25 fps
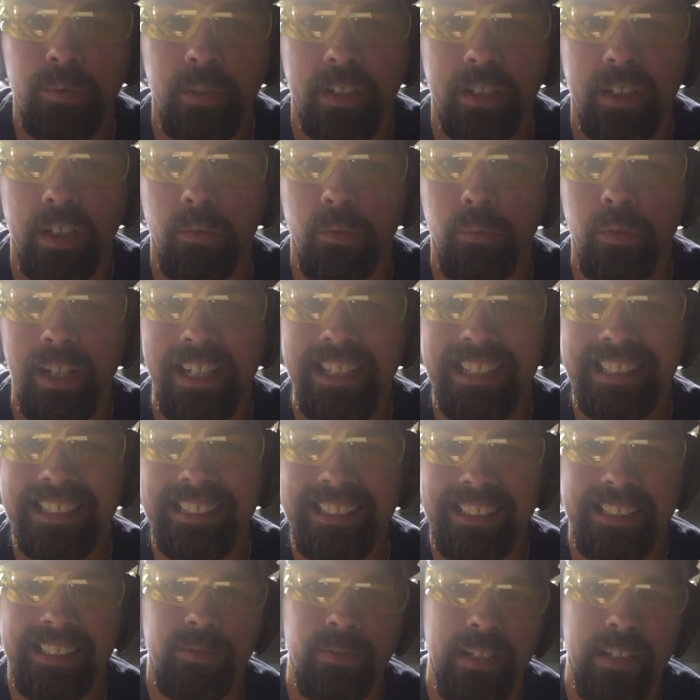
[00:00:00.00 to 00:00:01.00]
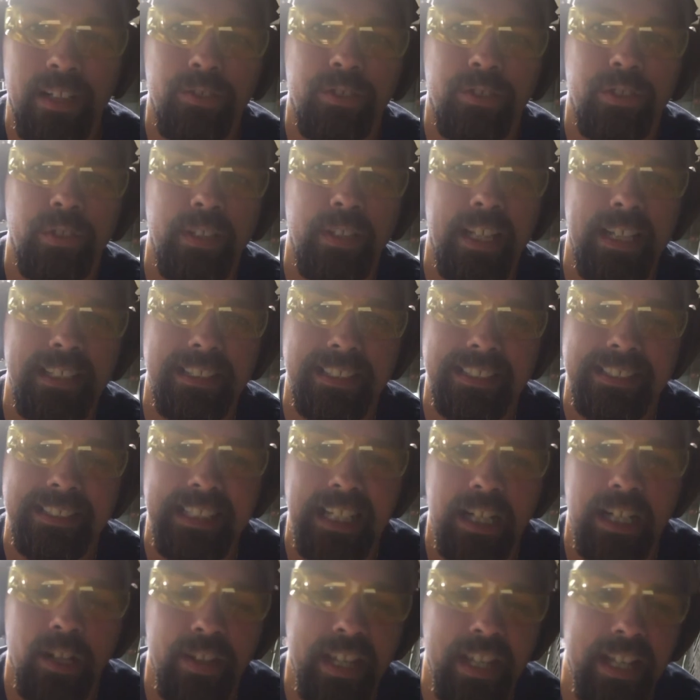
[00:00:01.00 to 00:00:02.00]
We're going to run six rounds through that to see
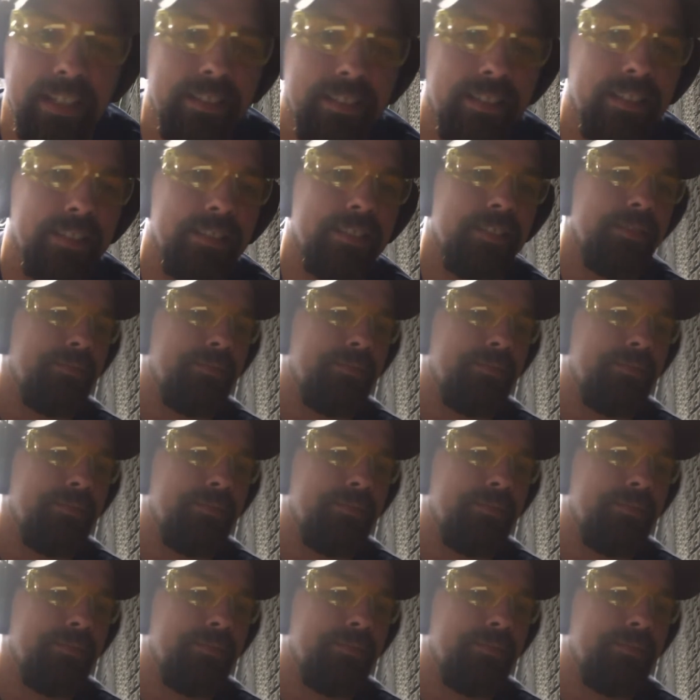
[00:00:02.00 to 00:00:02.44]
how that does.